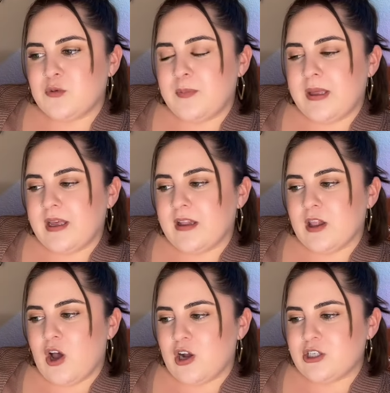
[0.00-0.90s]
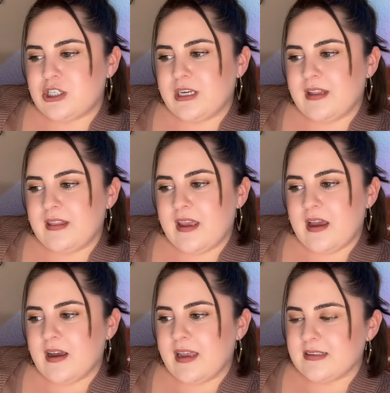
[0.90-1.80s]
will be launched
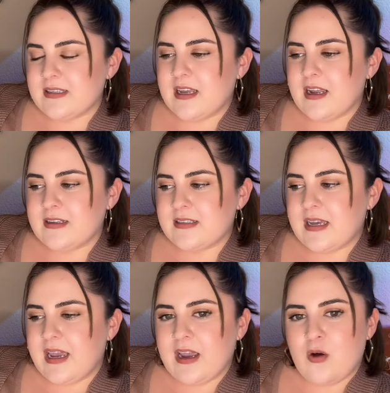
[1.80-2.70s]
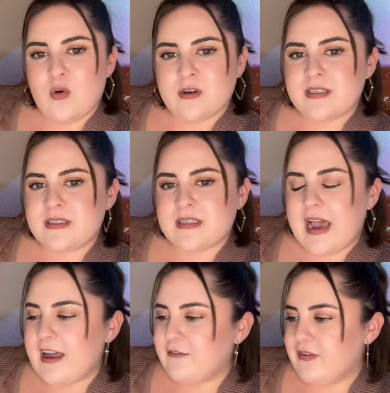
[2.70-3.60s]
against the NSA, or
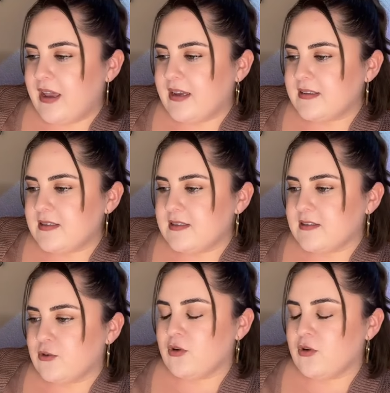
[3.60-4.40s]
sad face,